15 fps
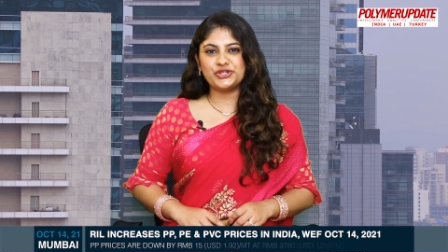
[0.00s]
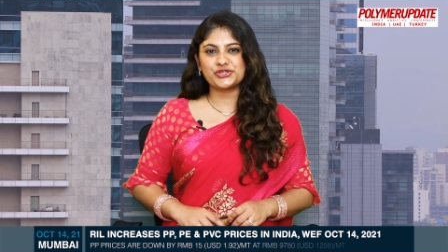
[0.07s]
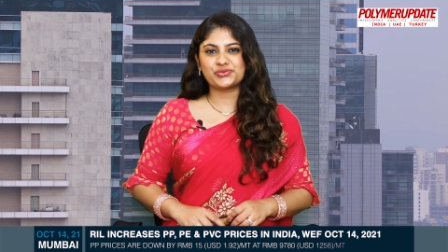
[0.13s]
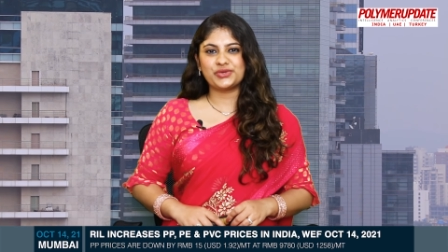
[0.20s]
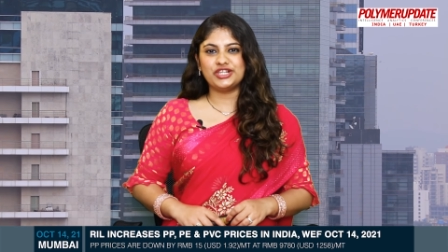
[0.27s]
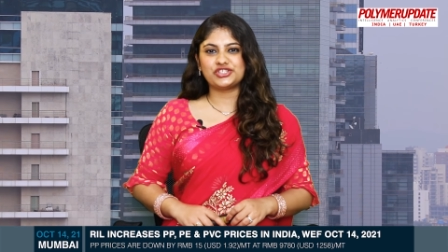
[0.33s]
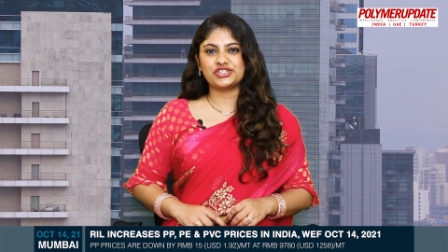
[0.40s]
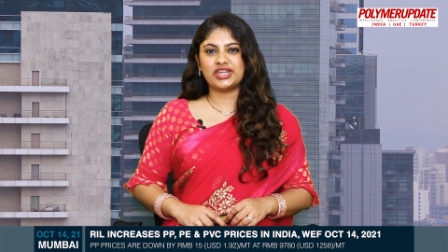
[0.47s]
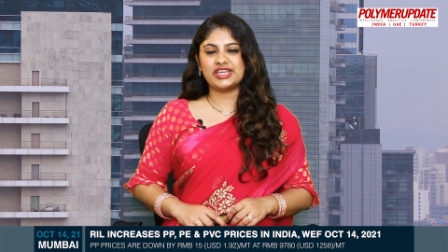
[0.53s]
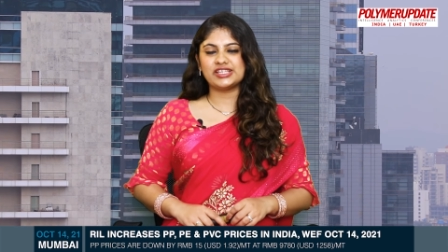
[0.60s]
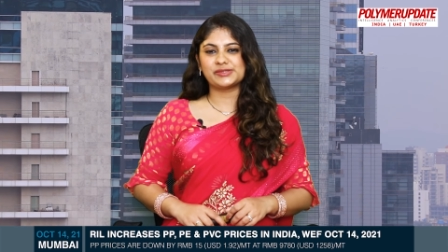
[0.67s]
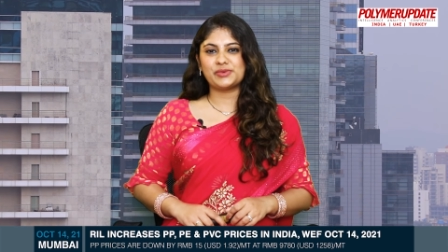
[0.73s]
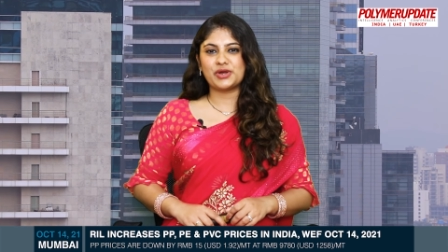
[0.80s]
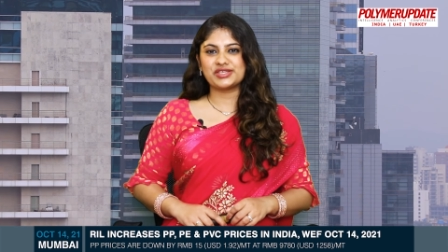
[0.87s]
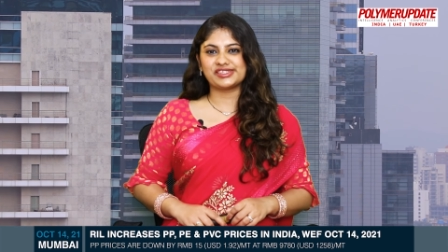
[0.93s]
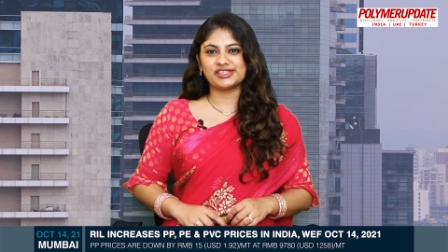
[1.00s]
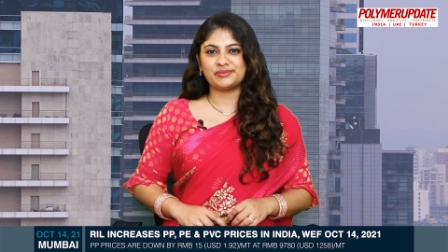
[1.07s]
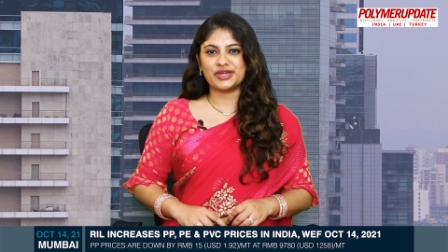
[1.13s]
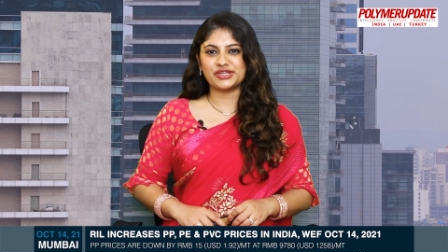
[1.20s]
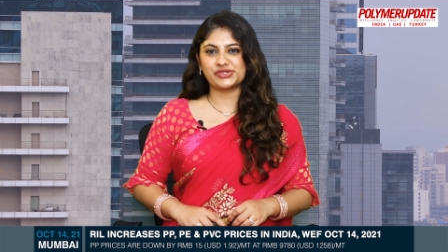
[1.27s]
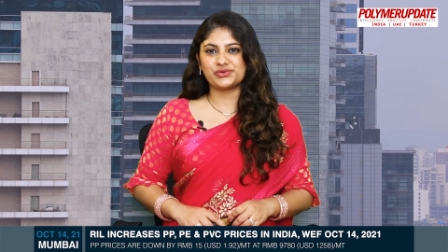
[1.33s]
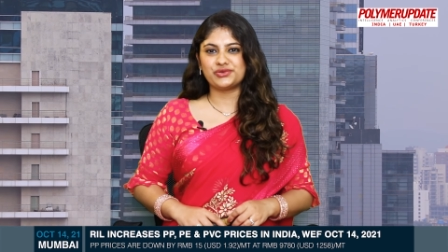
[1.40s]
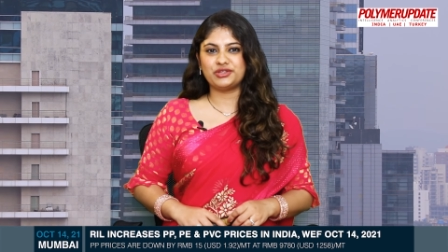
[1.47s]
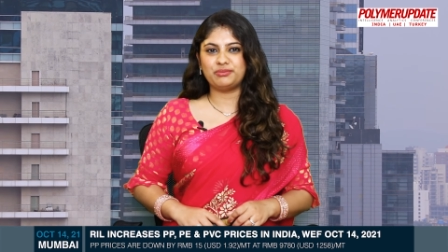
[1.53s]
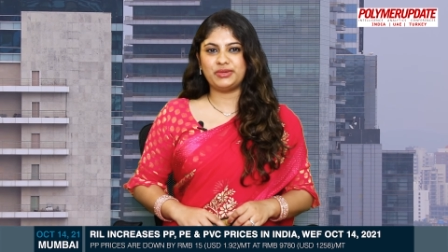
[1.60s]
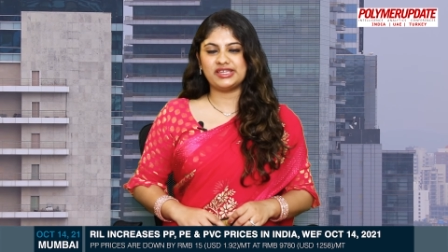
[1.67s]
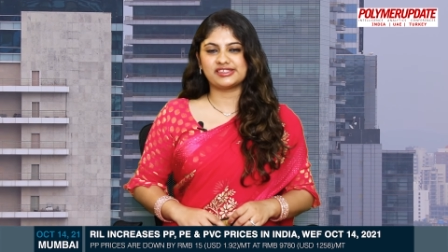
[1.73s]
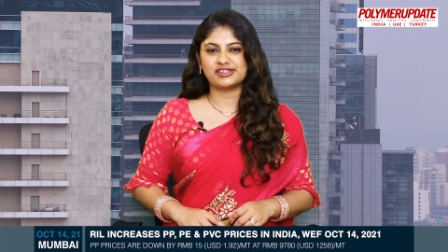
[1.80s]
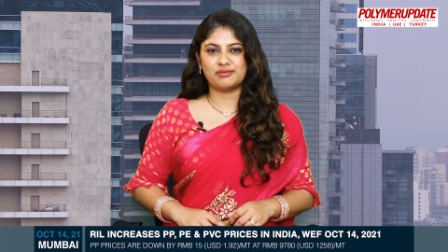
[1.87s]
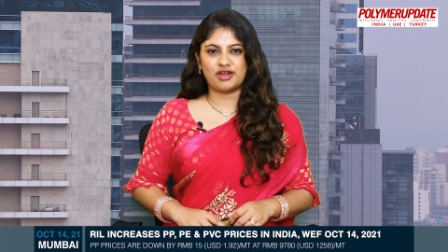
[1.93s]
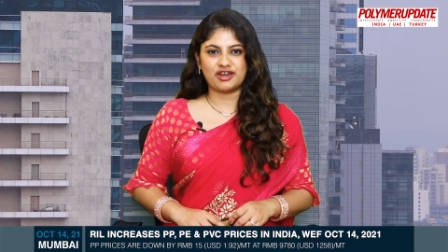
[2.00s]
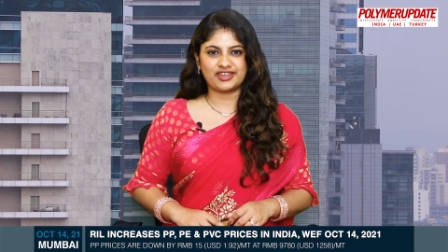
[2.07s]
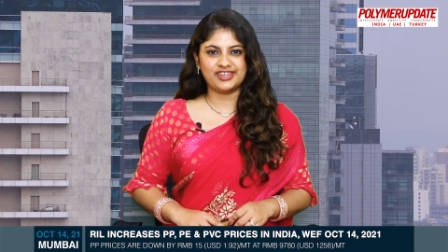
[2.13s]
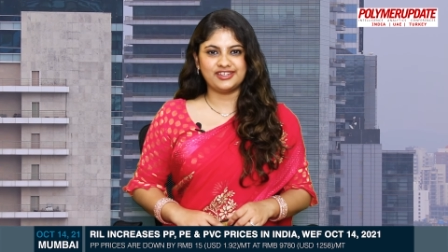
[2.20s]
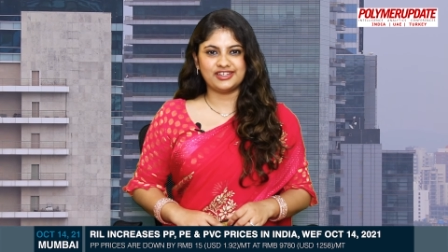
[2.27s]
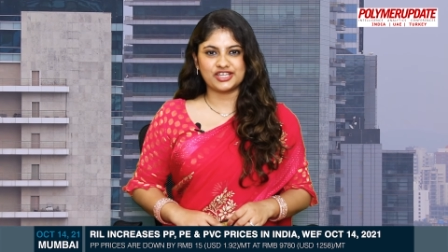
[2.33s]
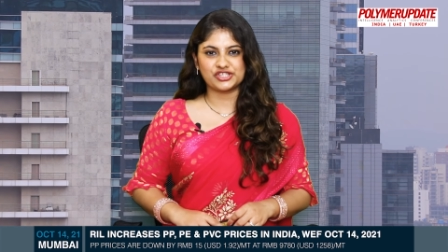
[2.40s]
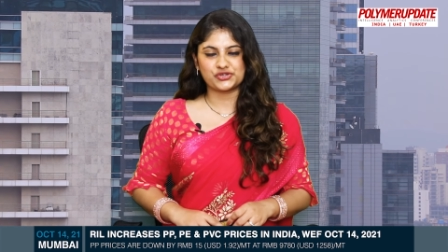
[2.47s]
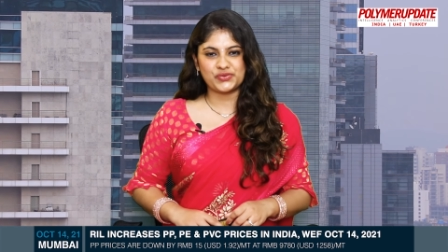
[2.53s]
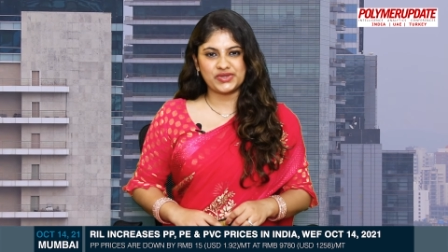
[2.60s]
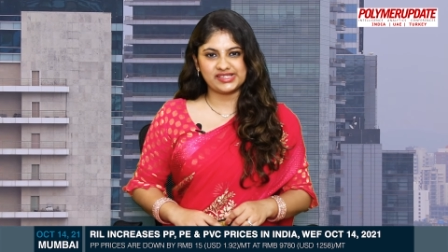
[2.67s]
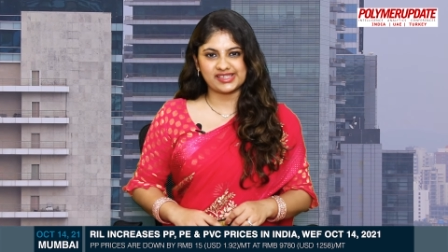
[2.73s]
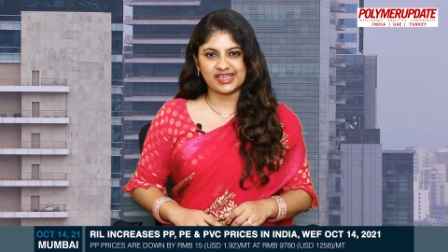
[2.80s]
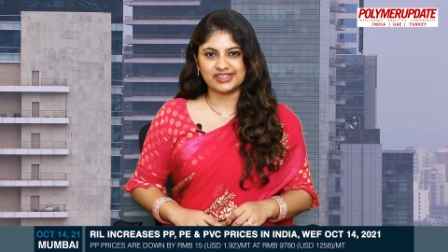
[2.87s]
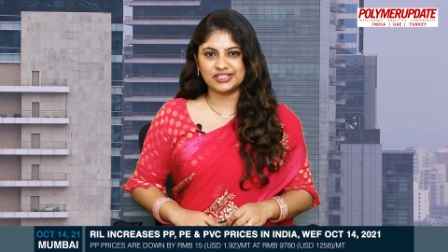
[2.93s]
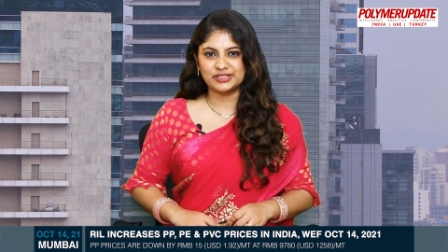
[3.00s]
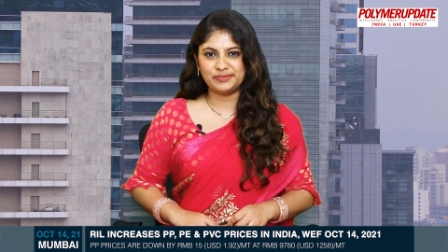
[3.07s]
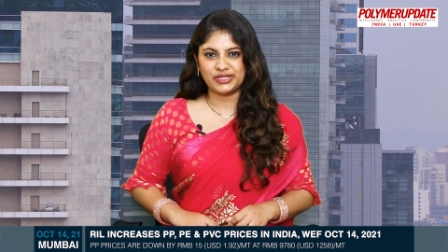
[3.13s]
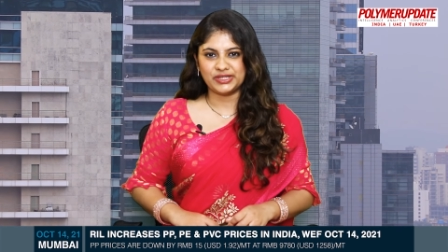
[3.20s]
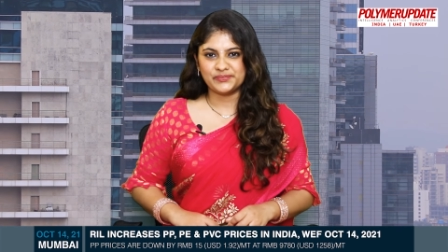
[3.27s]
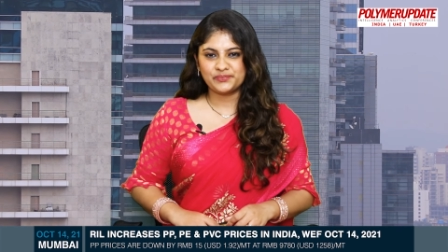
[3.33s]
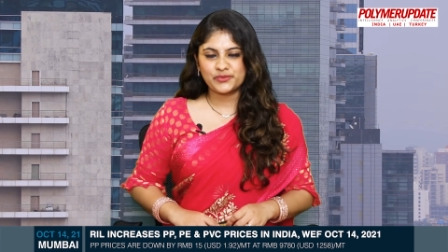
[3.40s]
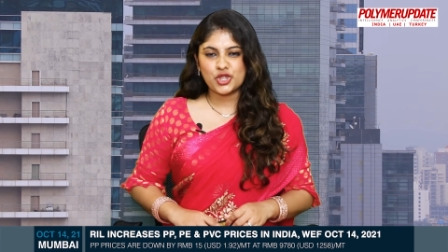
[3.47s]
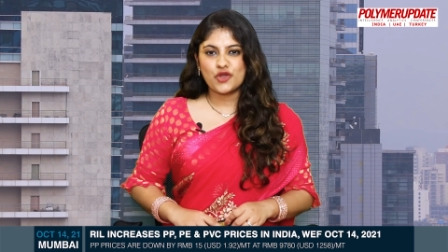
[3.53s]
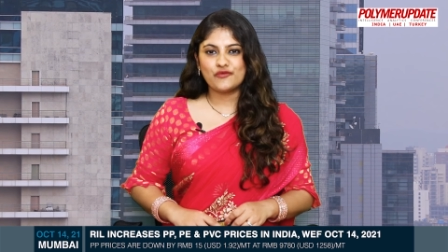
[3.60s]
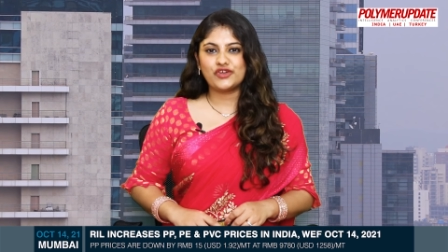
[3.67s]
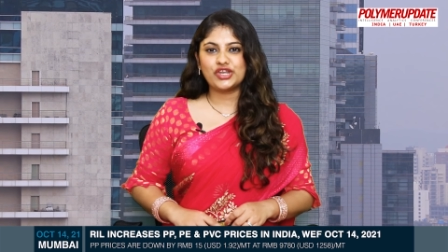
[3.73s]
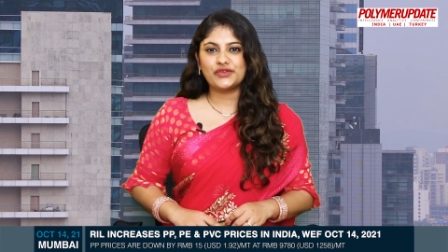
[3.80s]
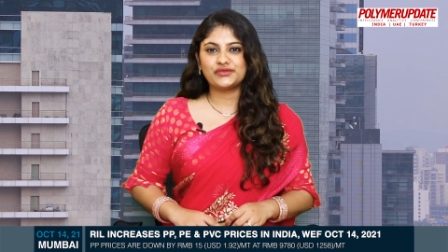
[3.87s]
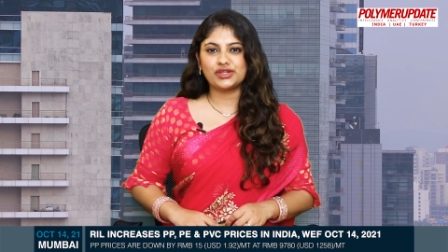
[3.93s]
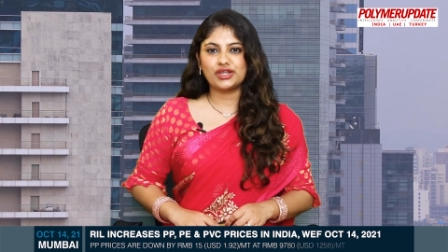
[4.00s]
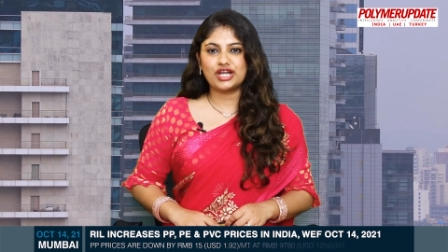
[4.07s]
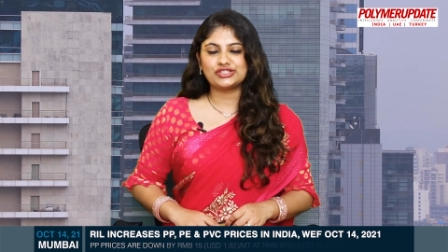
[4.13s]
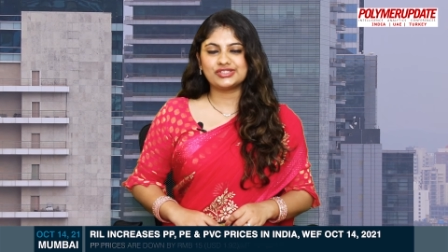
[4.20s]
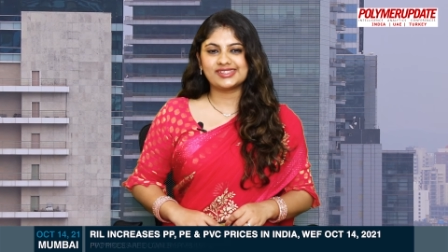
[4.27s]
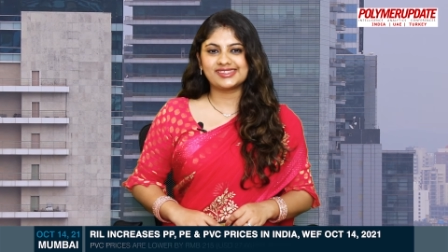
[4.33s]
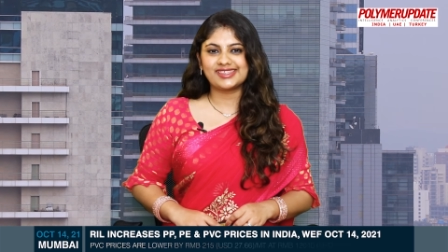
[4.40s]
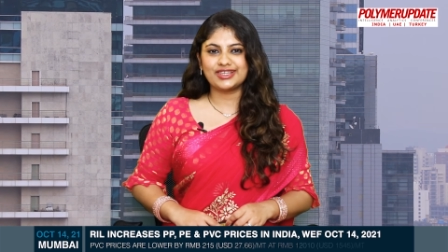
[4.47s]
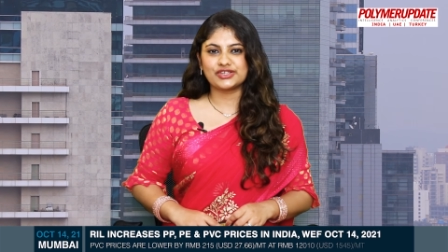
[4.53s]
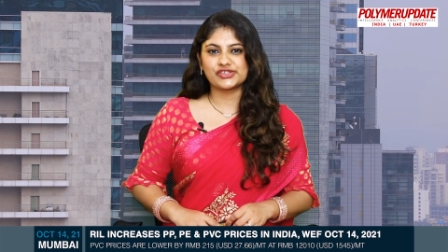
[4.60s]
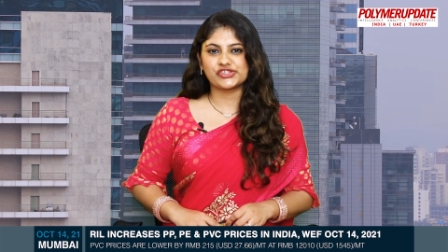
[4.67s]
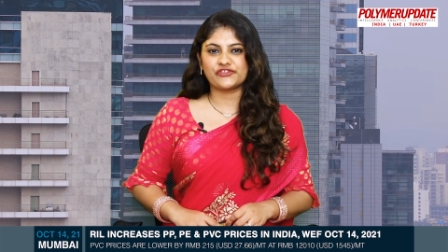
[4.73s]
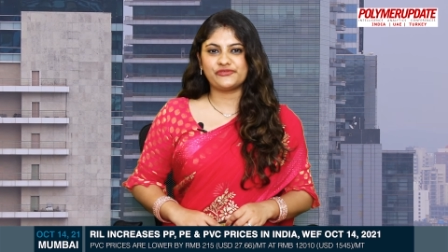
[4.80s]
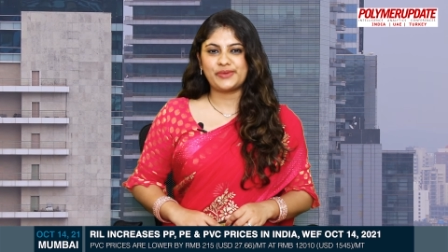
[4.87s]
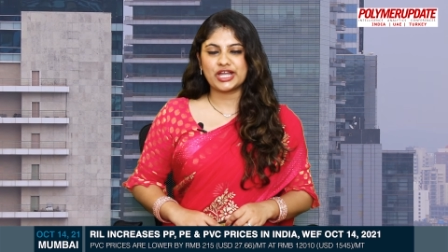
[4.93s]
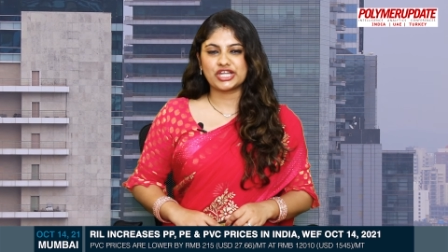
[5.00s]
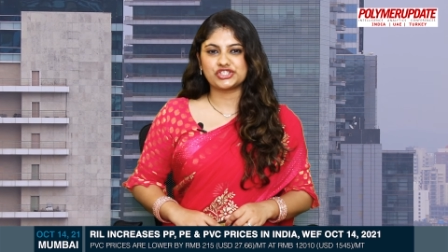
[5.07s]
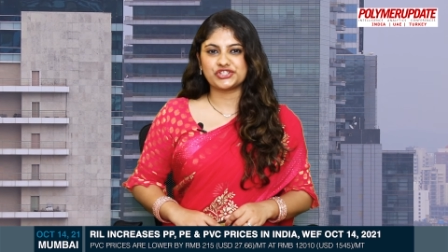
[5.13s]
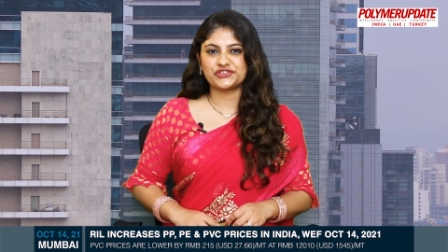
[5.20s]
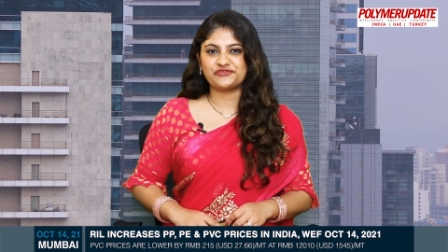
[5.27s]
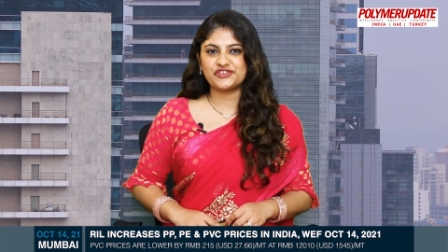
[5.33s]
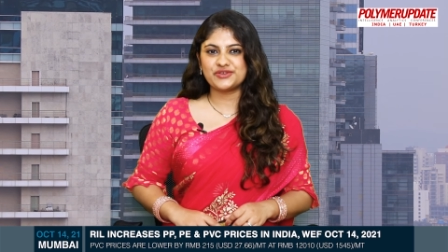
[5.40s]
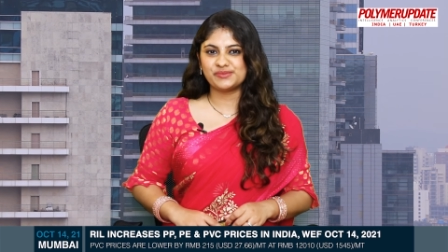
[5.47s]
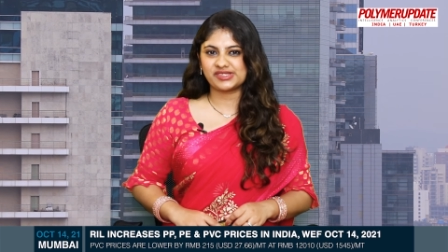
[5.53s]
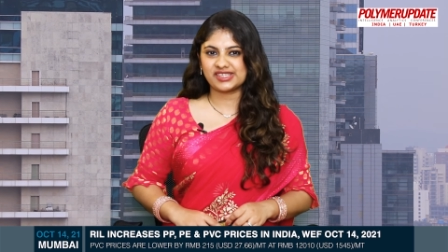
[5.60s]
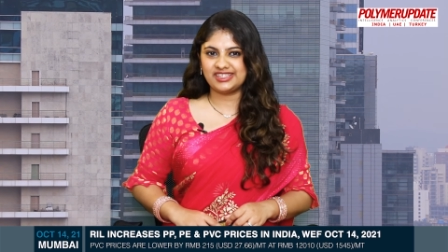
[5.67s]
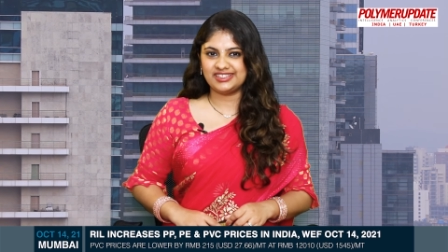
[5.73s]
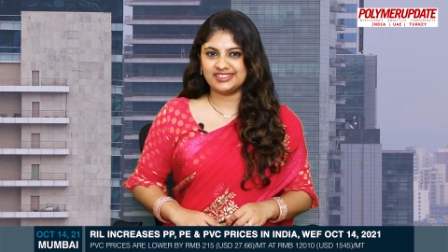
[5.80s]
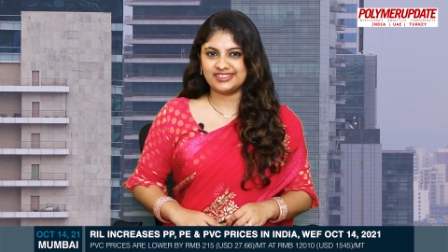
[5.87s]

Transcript: newsreel today is sponsored by Surat-based Remark Industries LLP, one of the largest sellers of packaging films in